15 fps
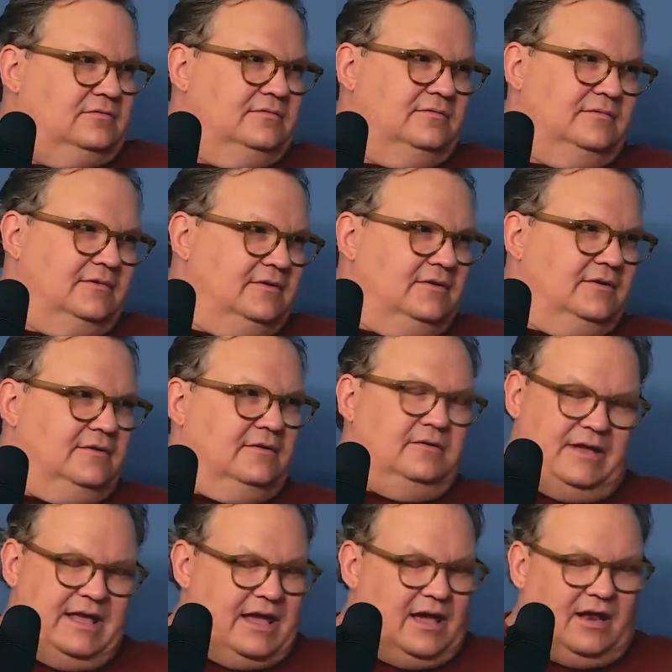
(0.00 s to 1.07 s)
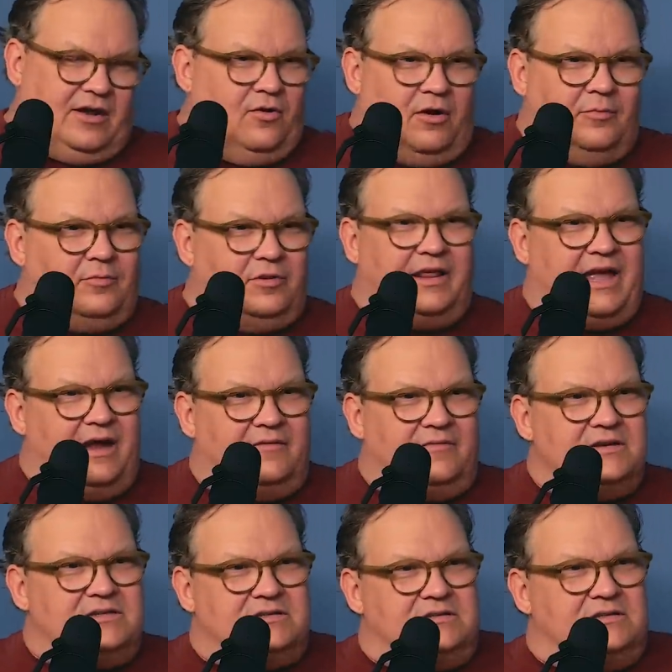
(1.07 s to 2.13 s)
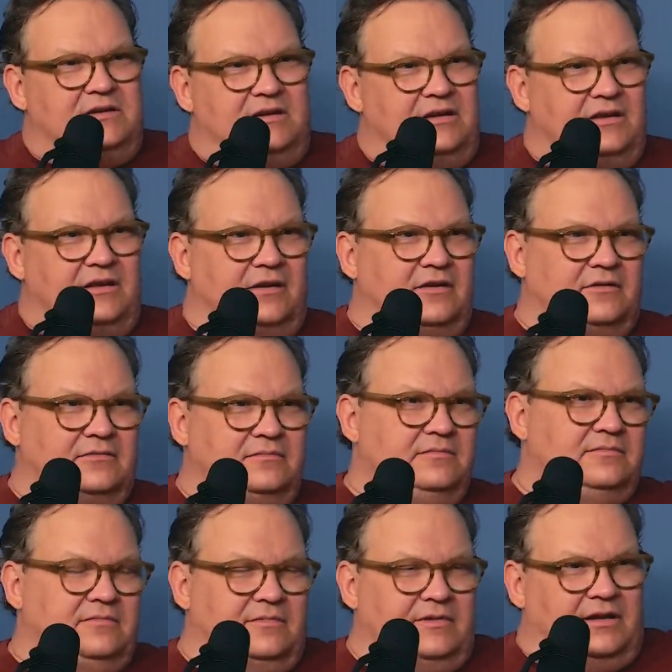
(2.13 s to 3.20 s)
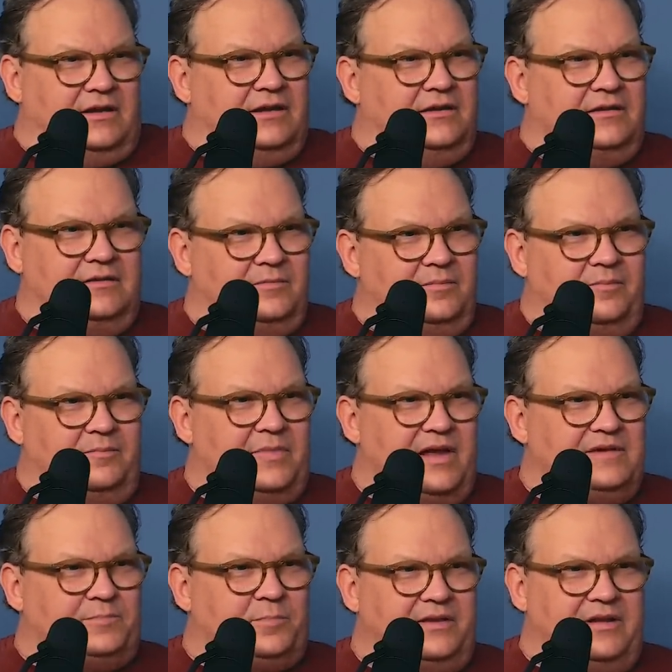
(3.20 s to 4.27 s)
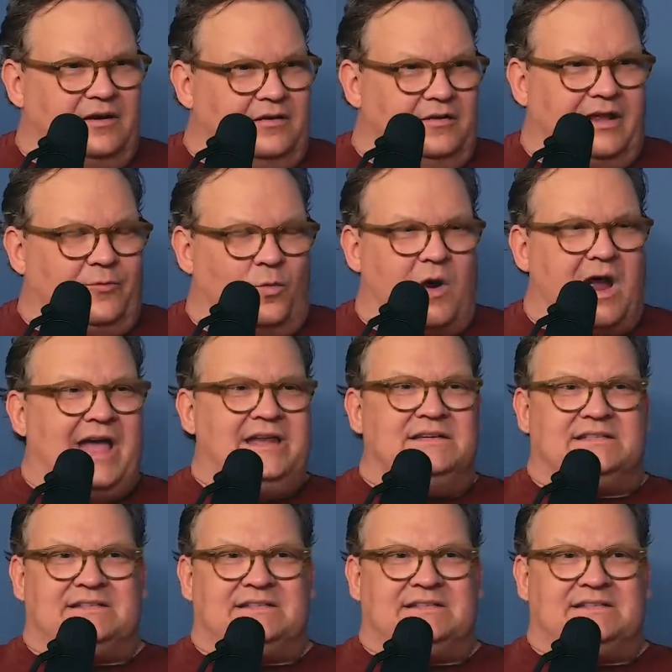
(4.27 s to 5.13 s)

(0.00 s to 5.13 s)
A normal baseball player. Yeah, a normal average, you know, baseball, you know, like Ryne